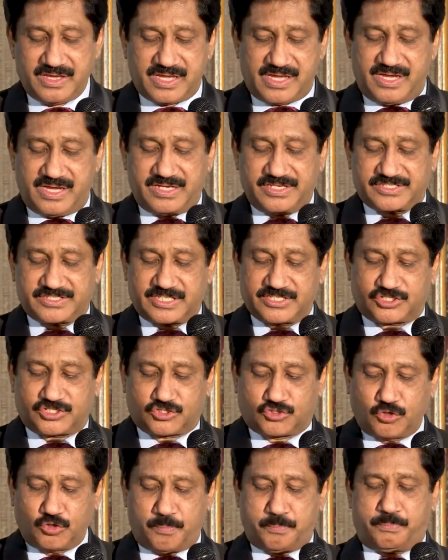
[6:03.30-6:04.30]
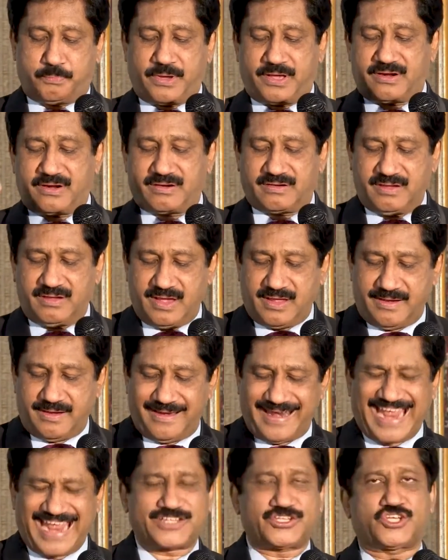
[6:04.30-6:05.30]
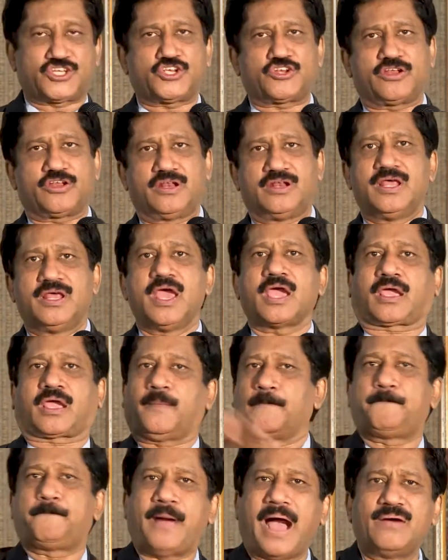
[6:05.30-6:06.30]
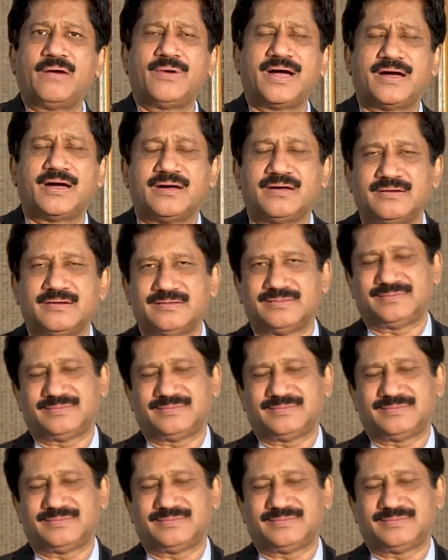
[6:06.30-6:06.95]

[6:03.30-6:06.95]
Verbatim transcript: He is a supernatural power.